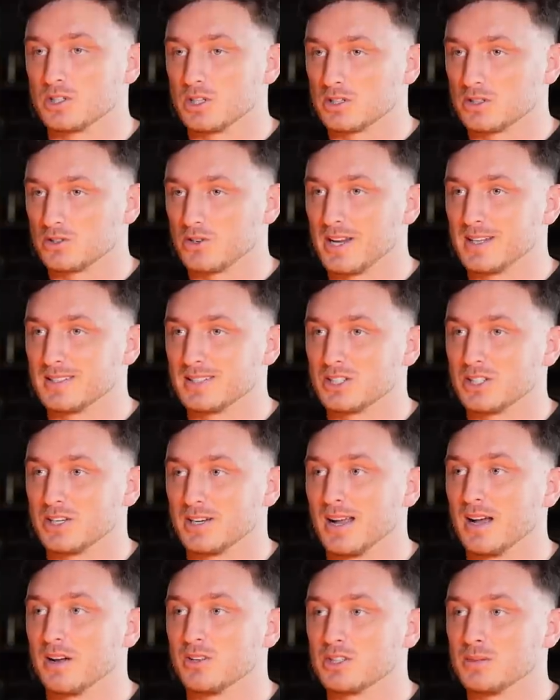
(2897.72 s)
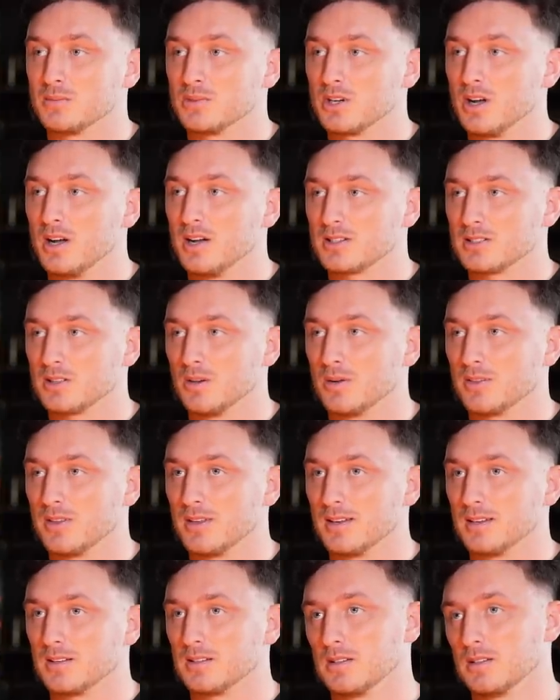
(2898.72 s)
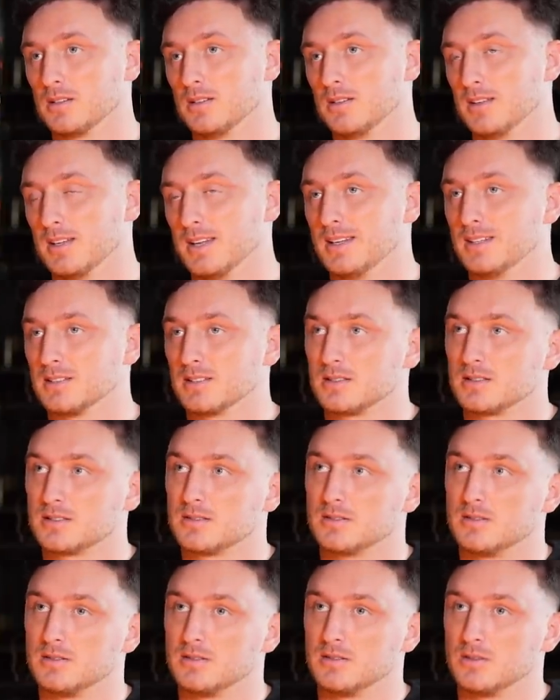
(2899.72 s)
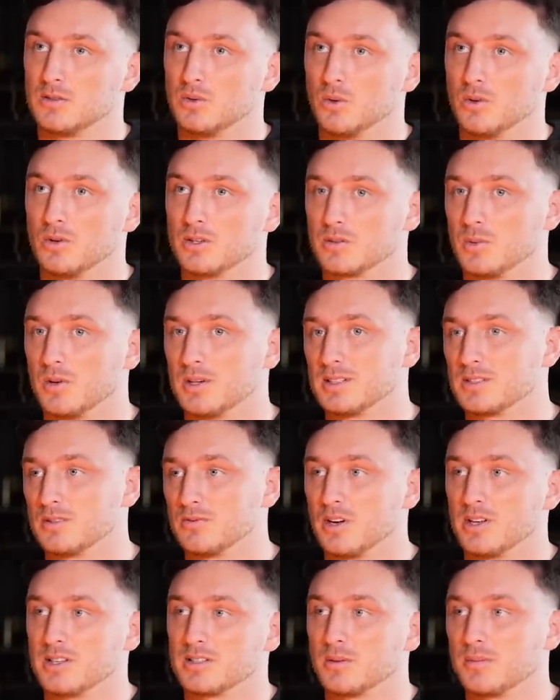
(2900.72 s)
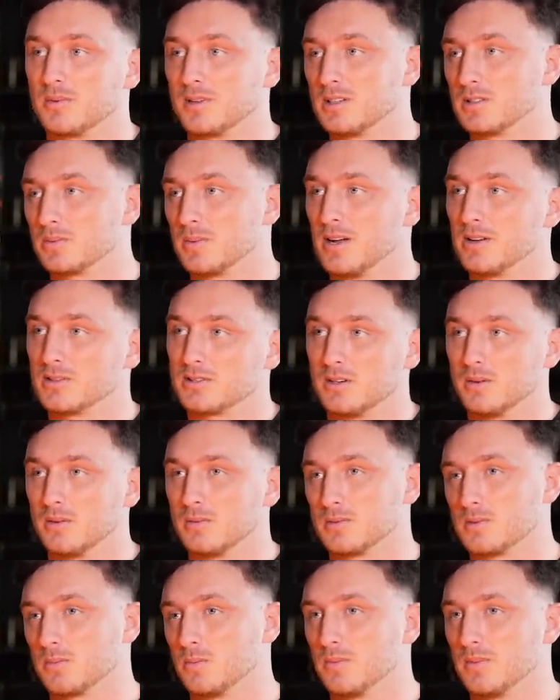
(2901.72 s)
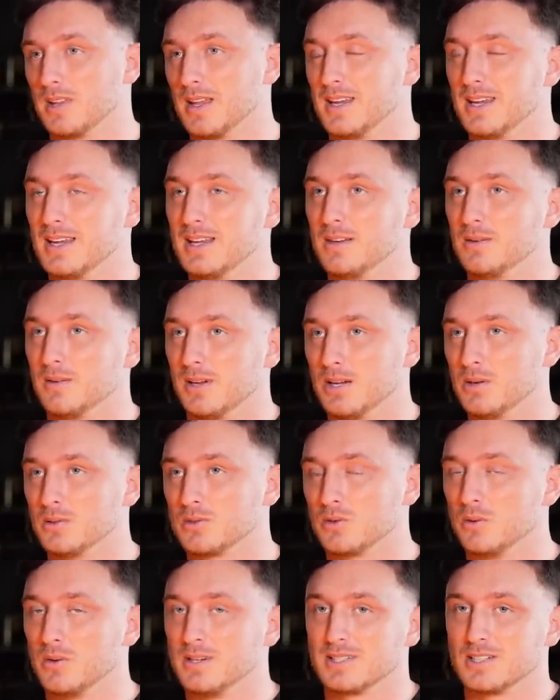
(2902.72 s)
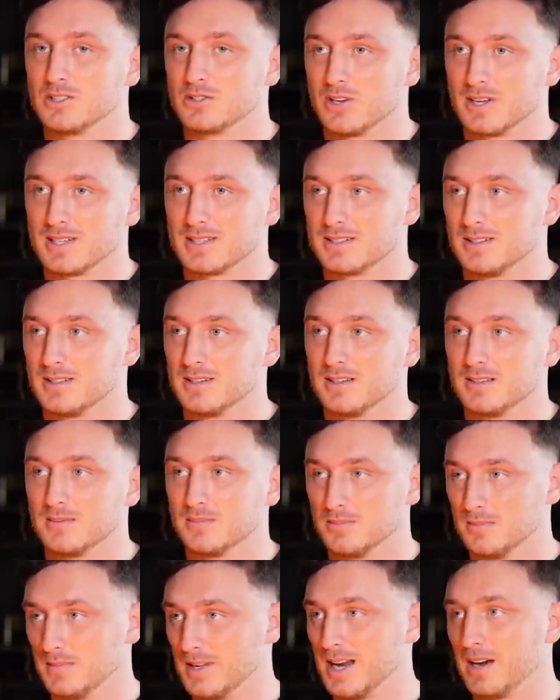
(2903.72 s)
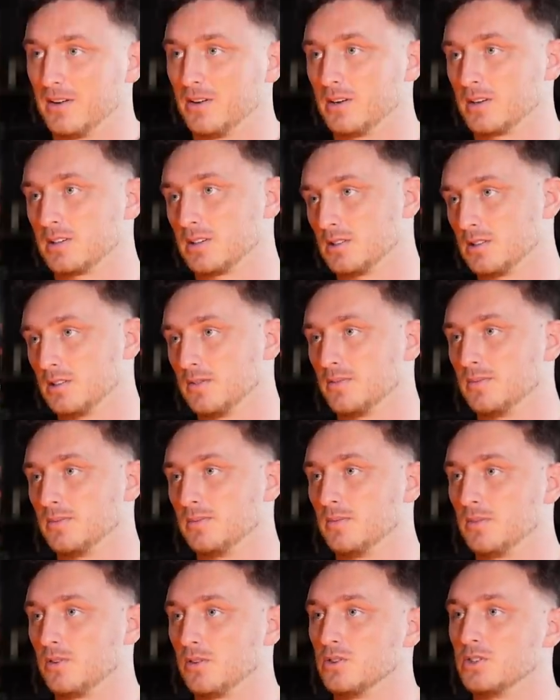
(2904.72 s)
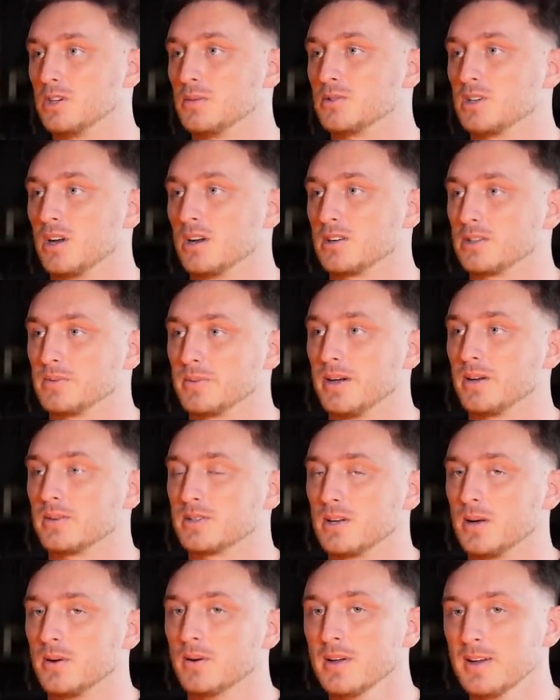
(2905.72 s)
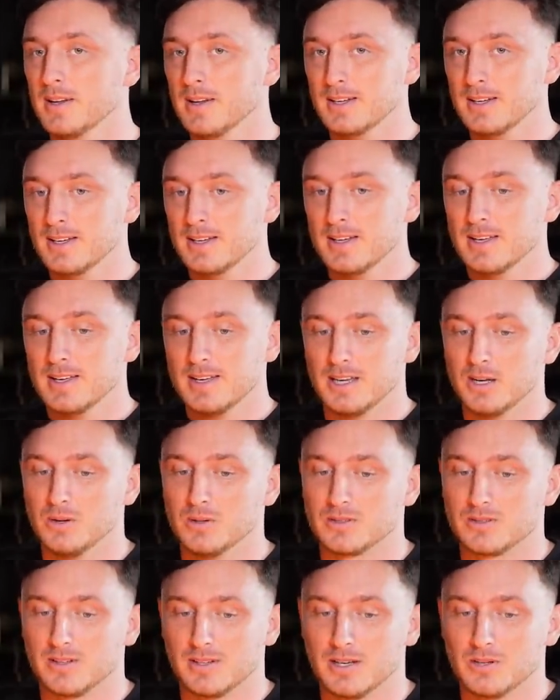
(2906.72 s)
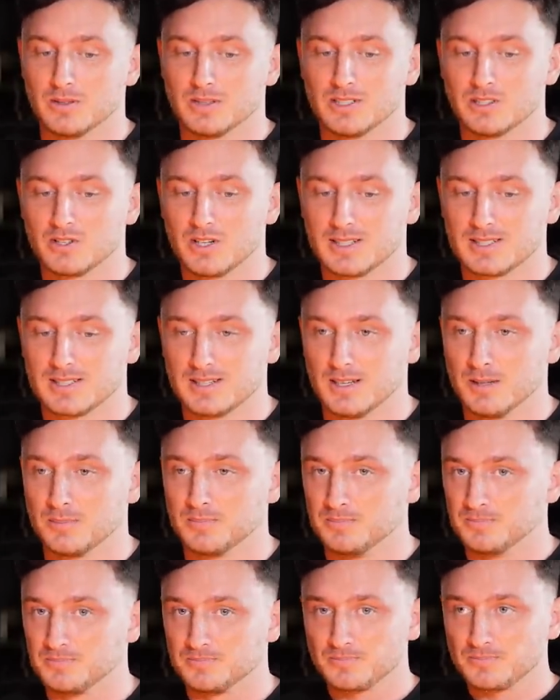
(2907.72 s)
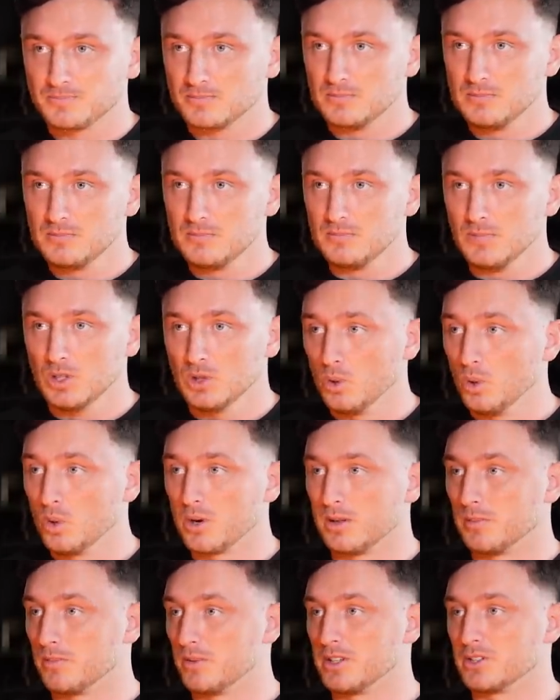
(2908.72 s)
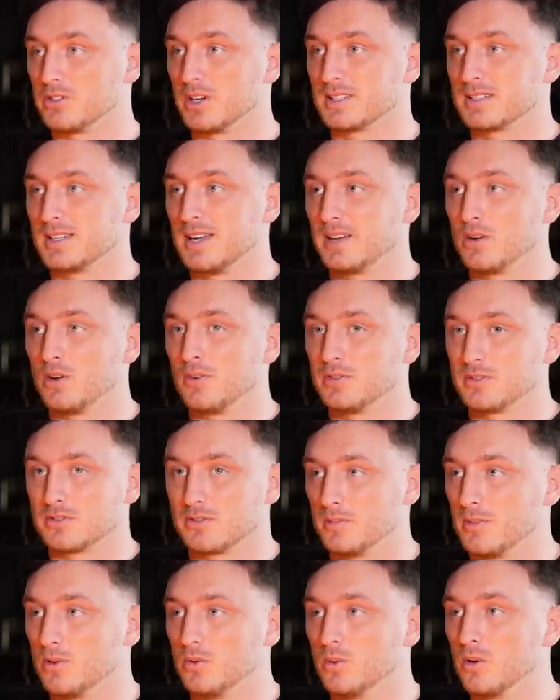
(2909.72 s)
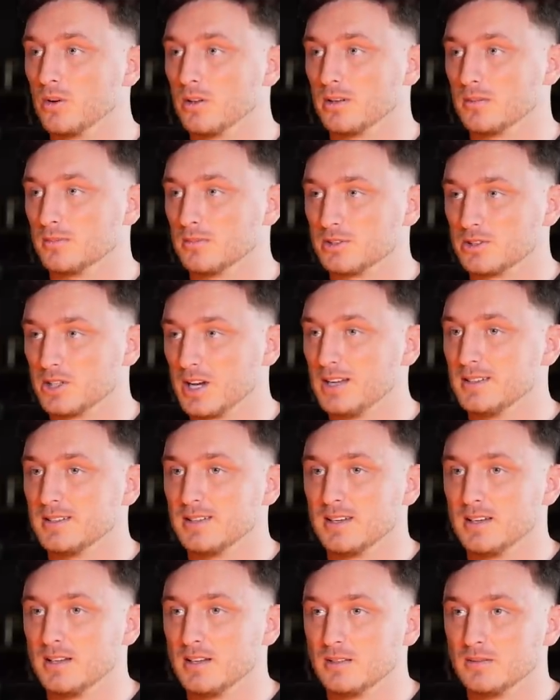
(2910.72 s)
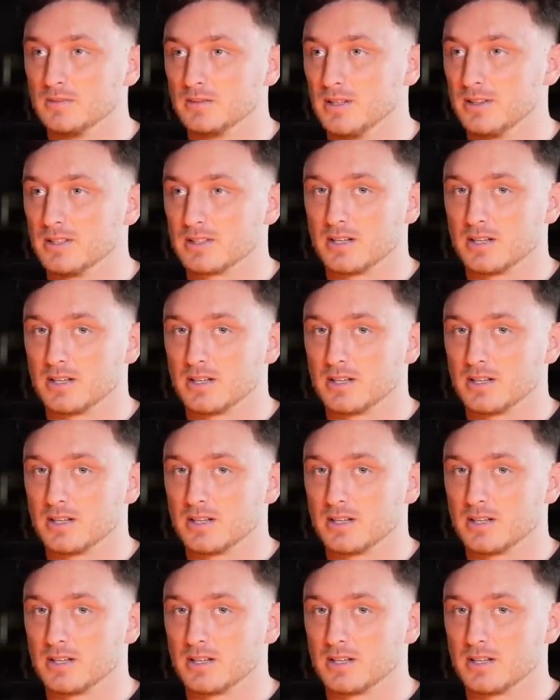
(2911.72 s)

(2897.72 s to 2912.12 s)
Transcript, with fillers: just transitioning out of Gymshark. So I think his daughters wanted to run something as well. So he he was always interested in her because of through Gymshark as well. So mm-hmm. he was he was interested. All of them were interested. I had offers from all of them. JD in the